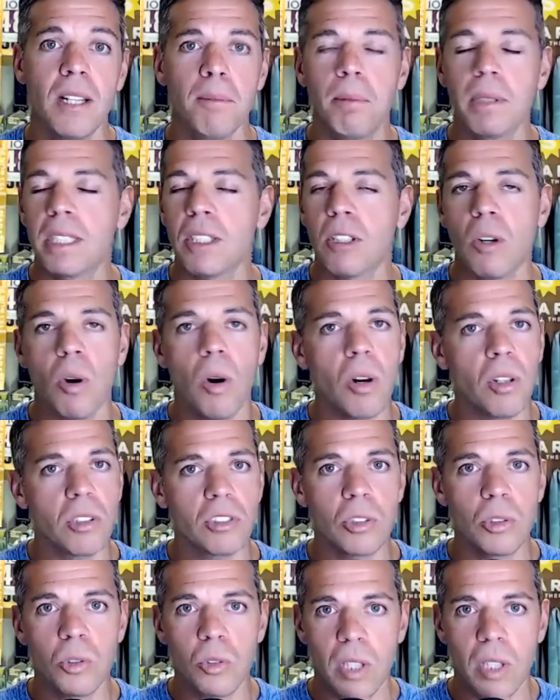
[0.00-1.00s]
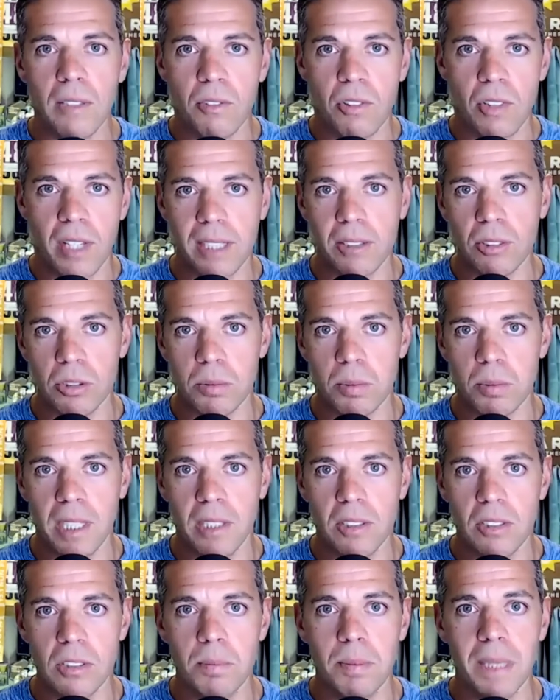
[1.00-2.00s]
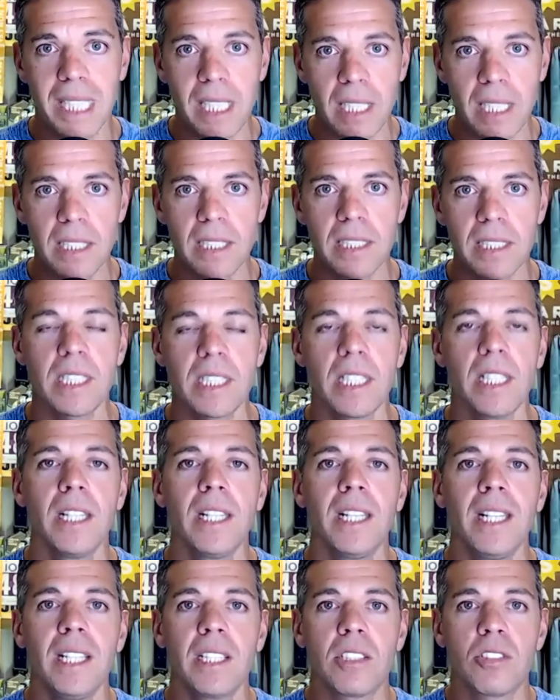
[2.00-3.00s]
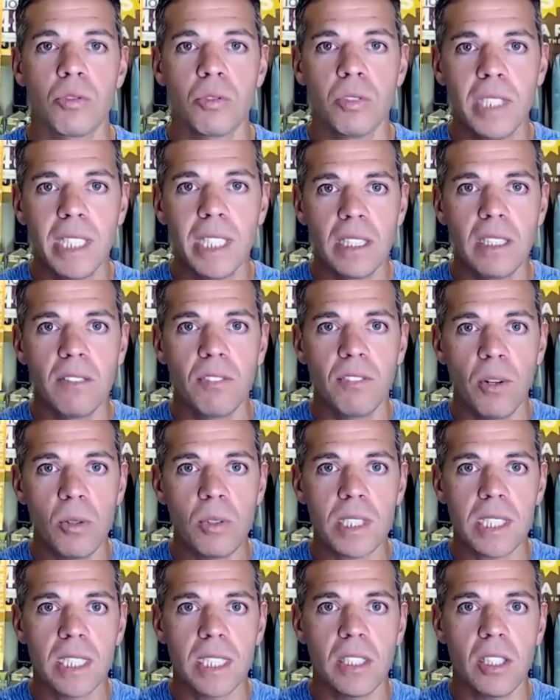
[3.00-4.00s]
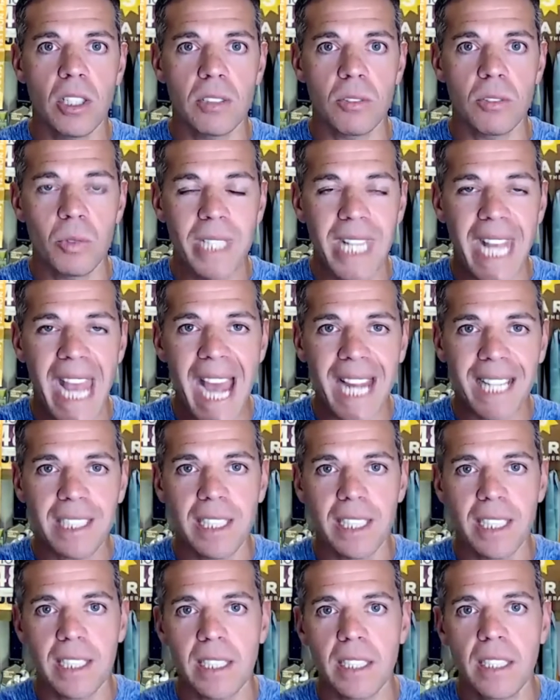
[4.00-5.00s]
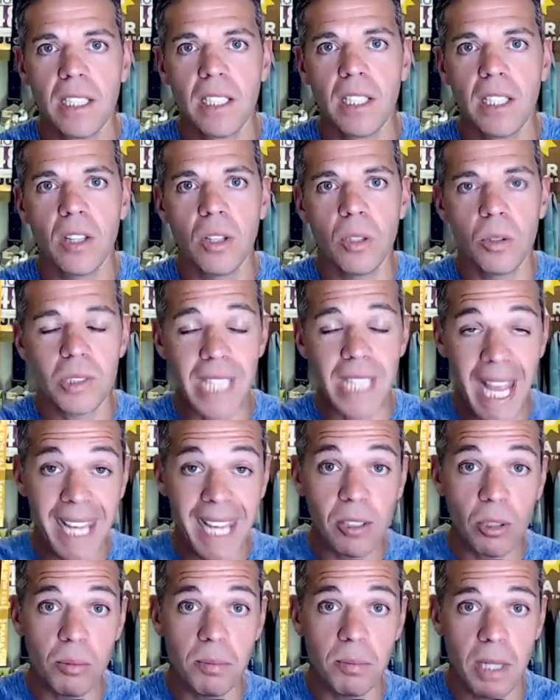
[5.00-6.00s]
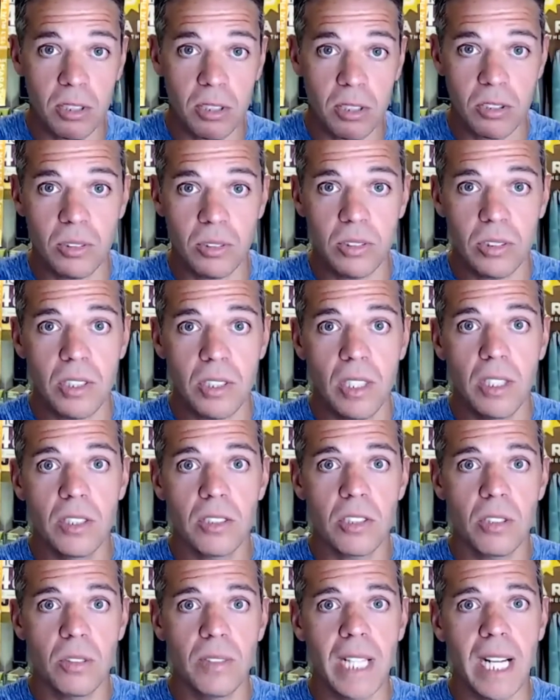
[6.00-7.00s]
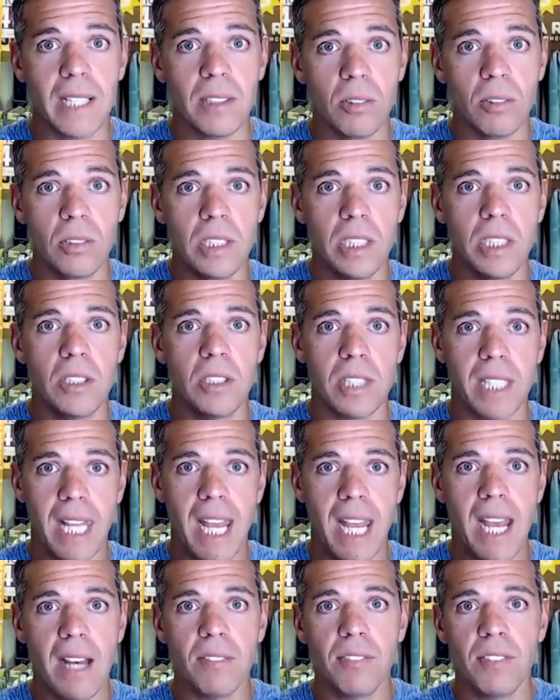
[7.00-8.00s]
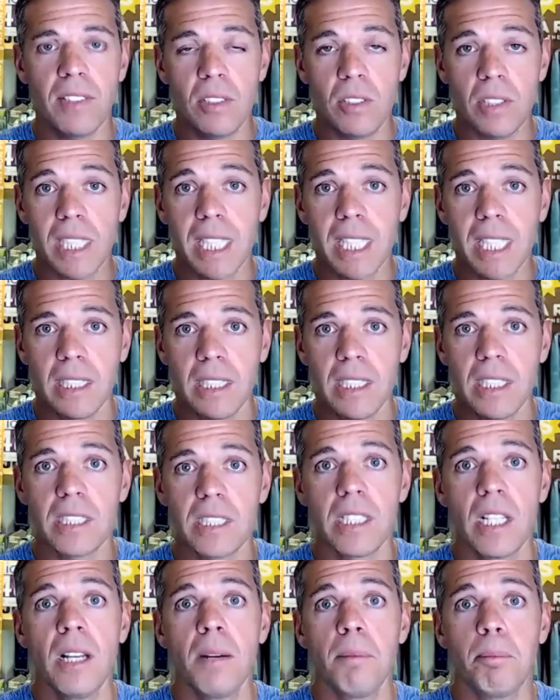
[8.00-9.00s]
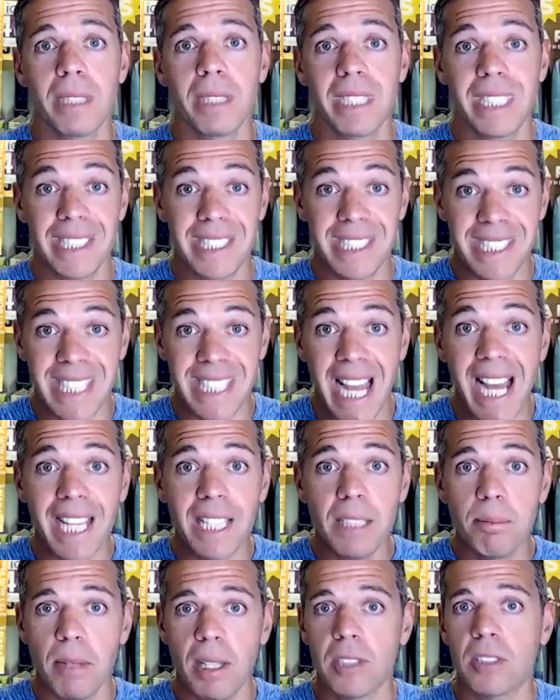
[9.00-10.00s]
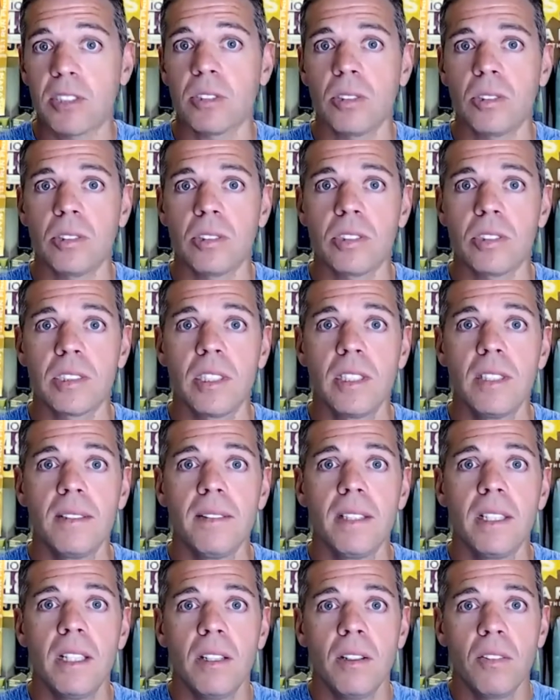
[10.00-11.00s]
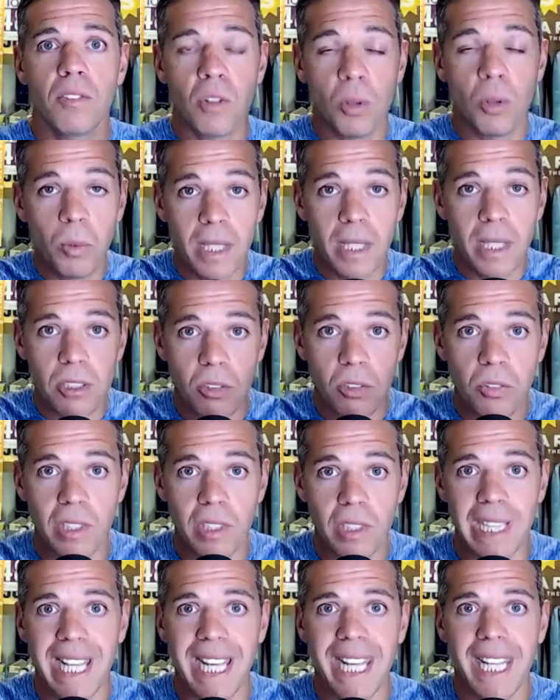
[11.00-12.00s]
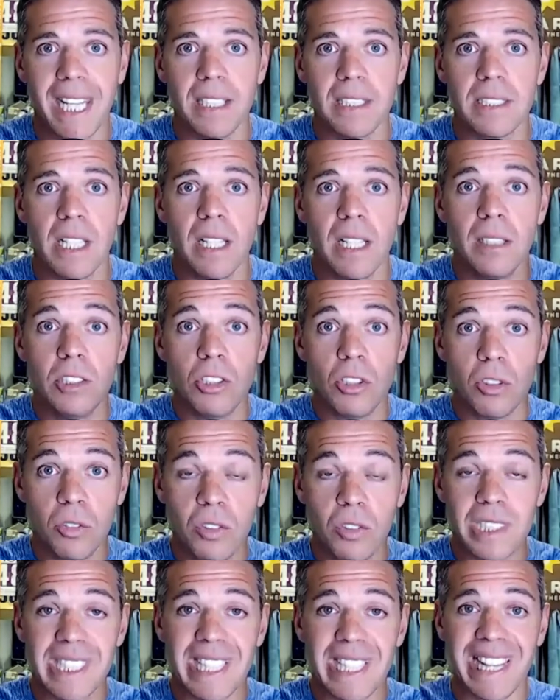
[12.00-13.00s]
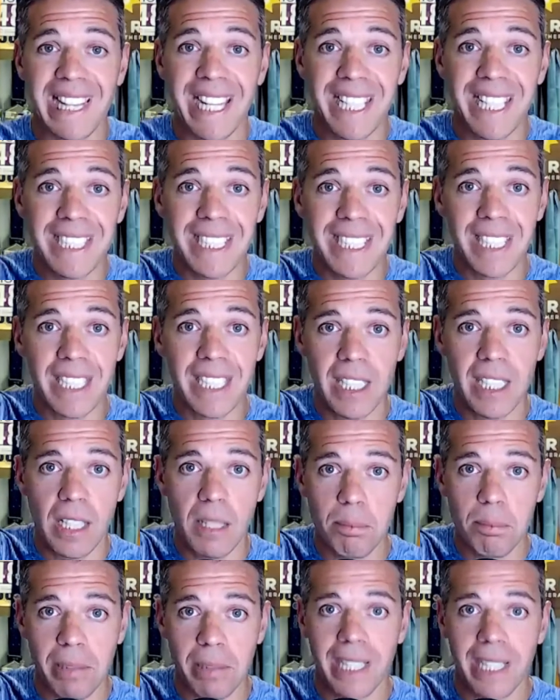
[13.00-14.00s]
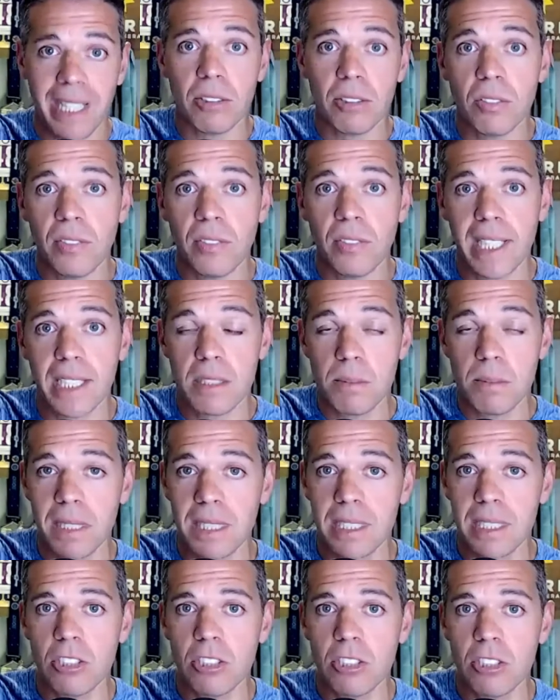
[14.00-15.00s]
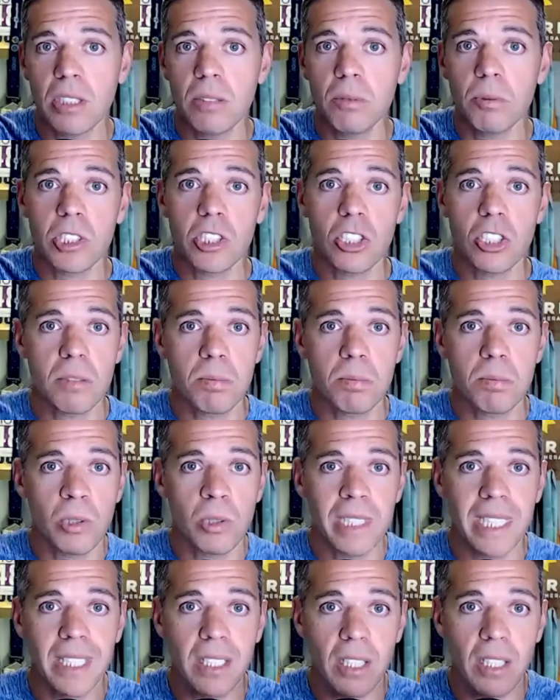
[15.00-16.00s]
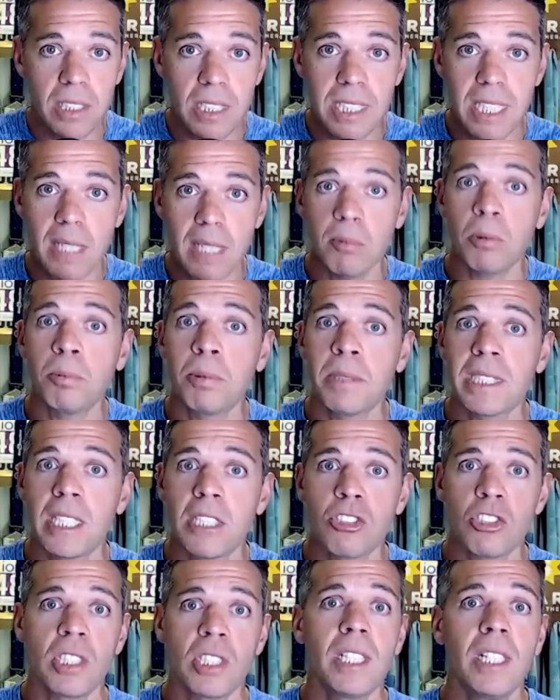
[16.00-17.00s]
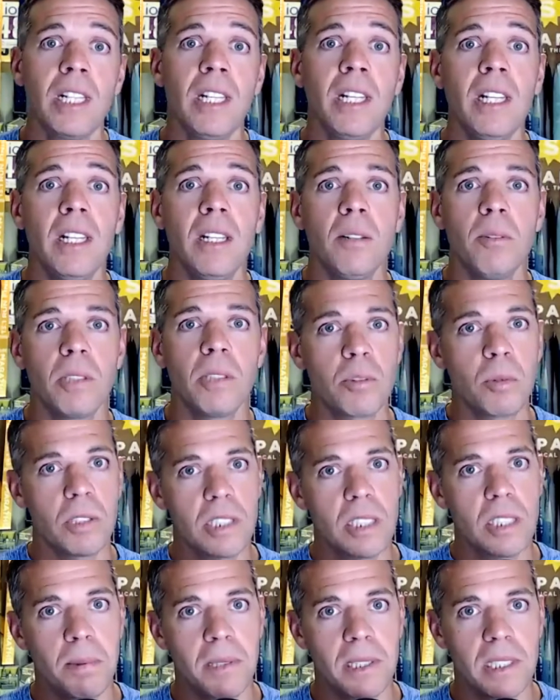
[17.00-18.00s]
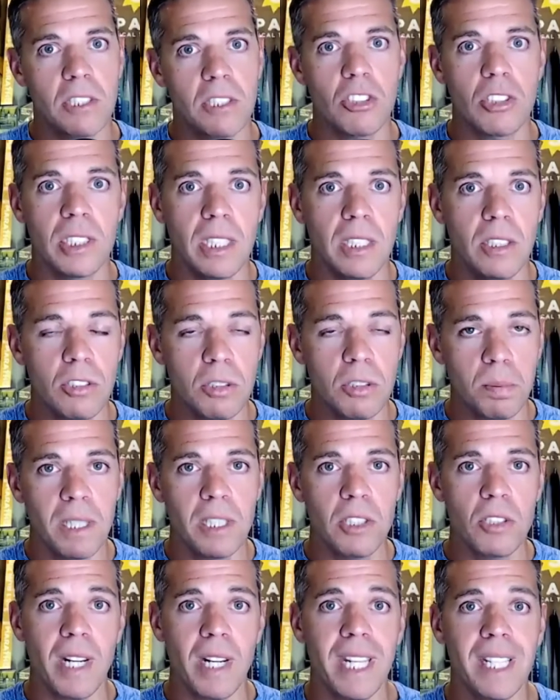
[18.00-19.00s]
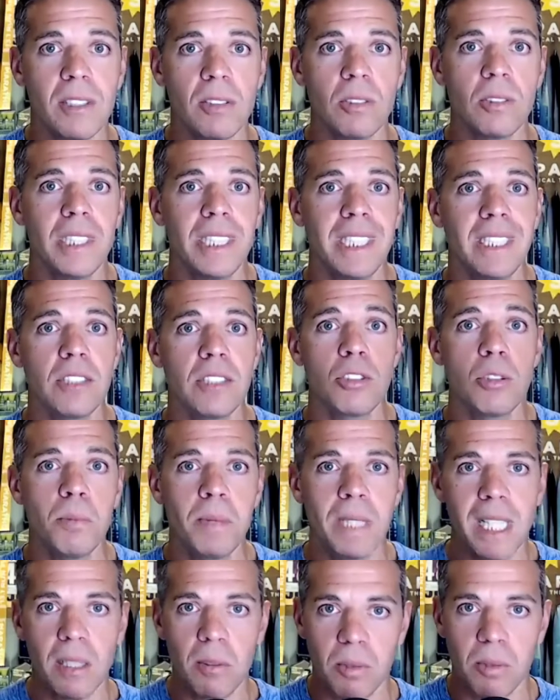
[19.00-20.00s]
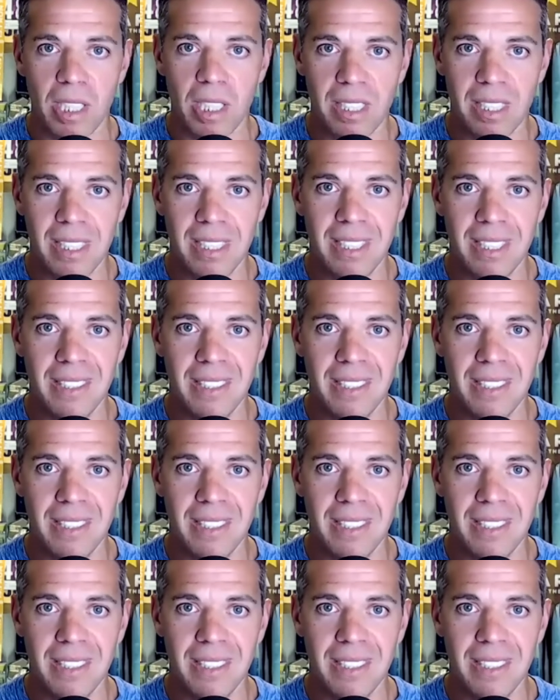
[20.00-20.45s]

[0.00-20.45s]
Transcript: But they're also great for ankle sprainers because it's really focusing on reacting those ankle muscles. So not only your calf and your Achilles, but the side muscles for when your foot lands, and your foot's landing in a plantar flexed position, which is more that unstable position, which was the position that you sprained your ankle in to begin with.